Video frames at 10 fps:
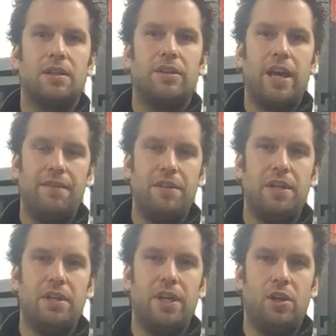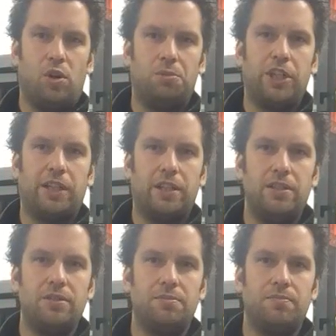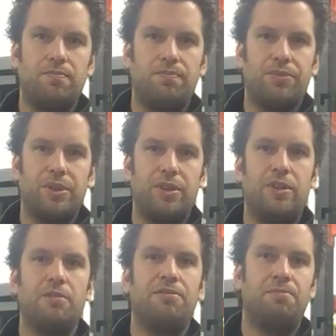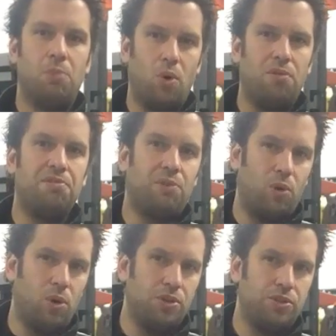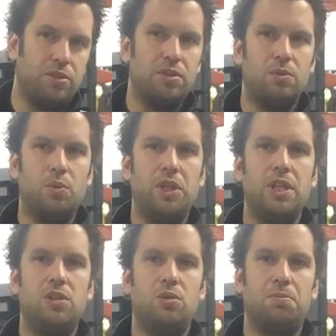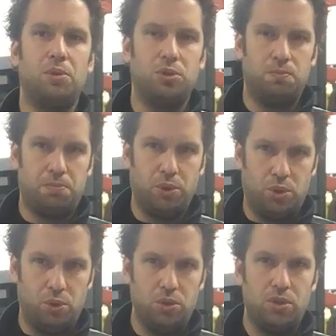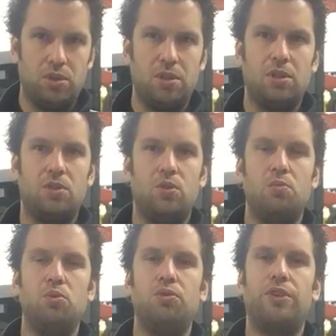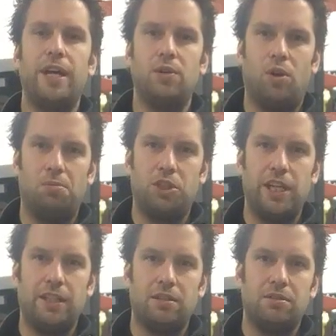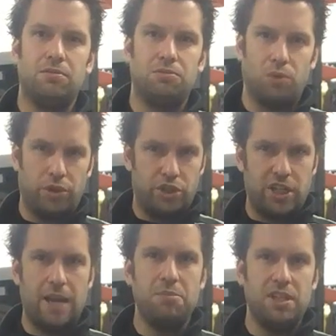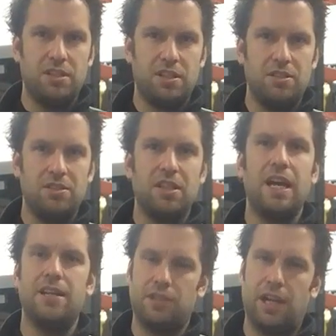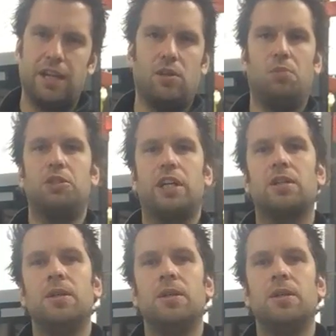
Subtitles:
The heavier an object is, the more force we need to produce to move that object for the same distance as a lighter object.